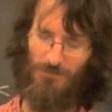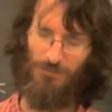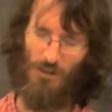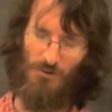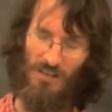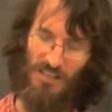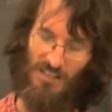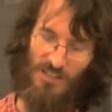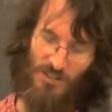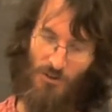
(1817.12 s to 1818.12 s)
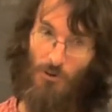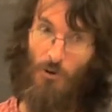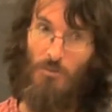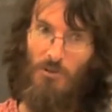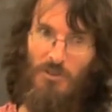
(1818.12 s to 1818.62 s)
flowing
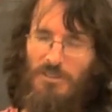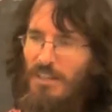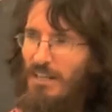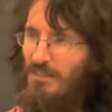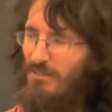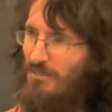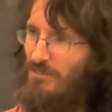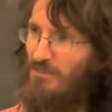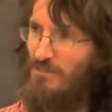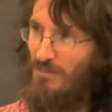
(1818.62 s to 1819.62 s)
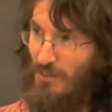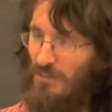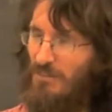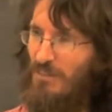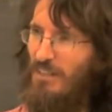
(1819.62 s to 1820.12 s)
normal to that sphere,
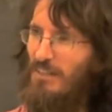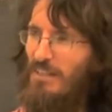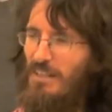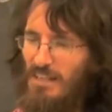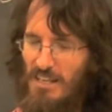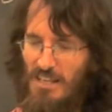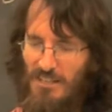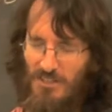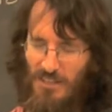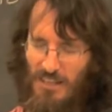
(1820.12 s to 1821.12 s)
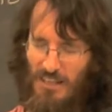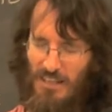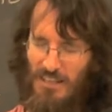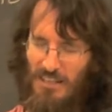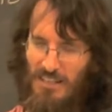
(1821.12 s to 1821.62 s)
right? And so
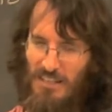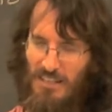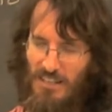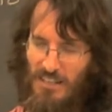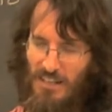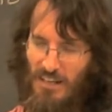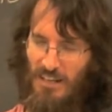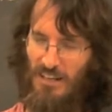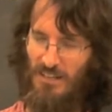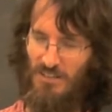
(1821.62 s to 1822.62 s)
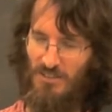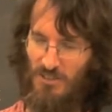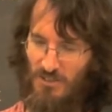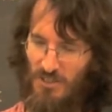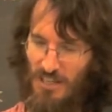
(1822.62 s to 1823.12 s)
then,
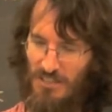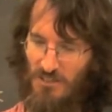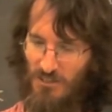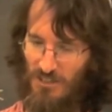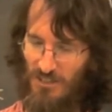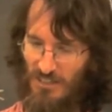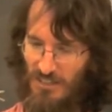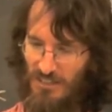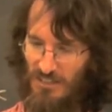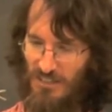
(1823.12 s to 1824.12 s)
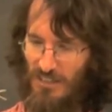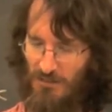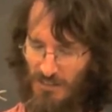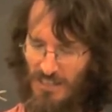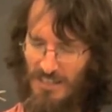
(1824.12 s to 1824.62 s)
so that's going to,
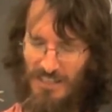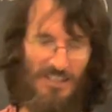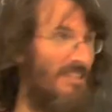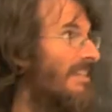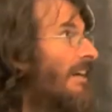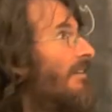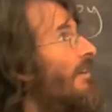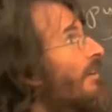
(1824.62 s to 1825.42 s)
and the key thing is that